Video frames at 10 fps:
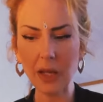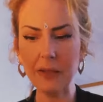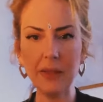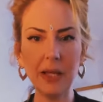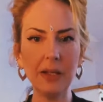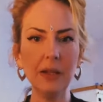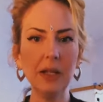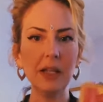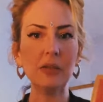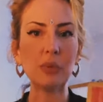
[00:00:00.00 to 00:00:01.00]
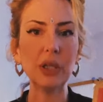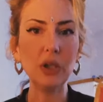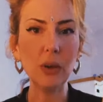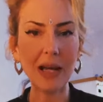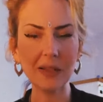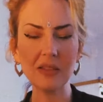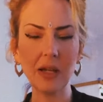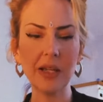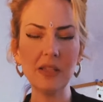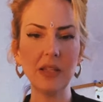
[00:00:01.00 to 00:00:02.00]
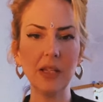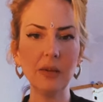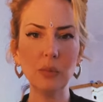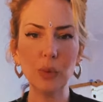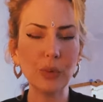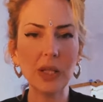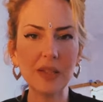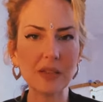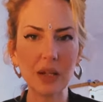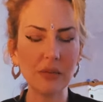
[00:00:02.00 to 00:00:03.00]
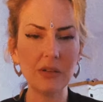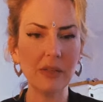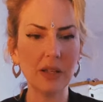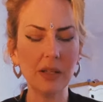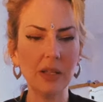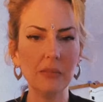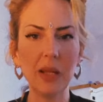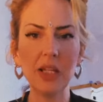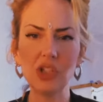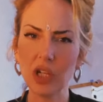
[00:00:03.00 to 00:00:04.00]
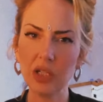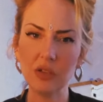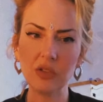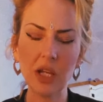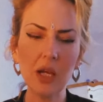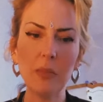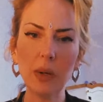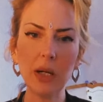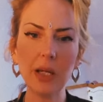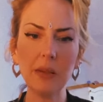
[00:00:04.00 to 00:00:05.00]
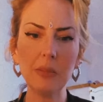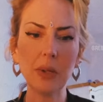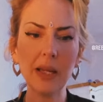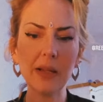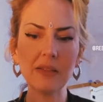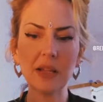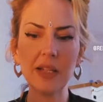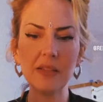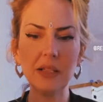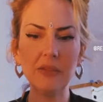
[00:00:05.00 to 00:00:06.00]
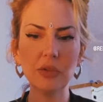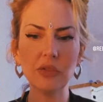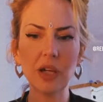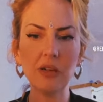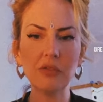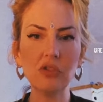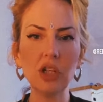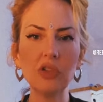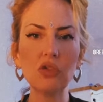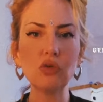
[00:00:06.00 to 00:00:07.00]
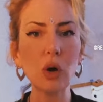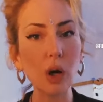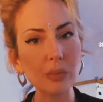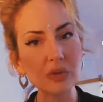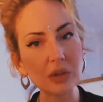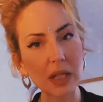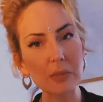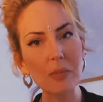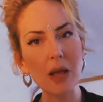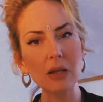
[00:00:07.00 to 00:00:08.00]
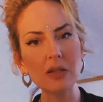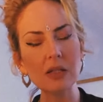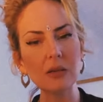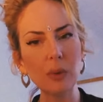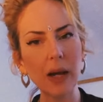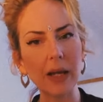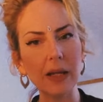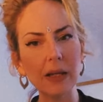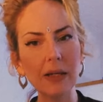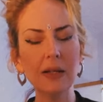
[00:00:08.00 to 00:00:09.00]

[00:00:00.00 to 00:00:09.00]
And then it's bringing you anxiety. Well, let's get rid of that then. Make a change. My my anxiety levels have just dropped, like melted away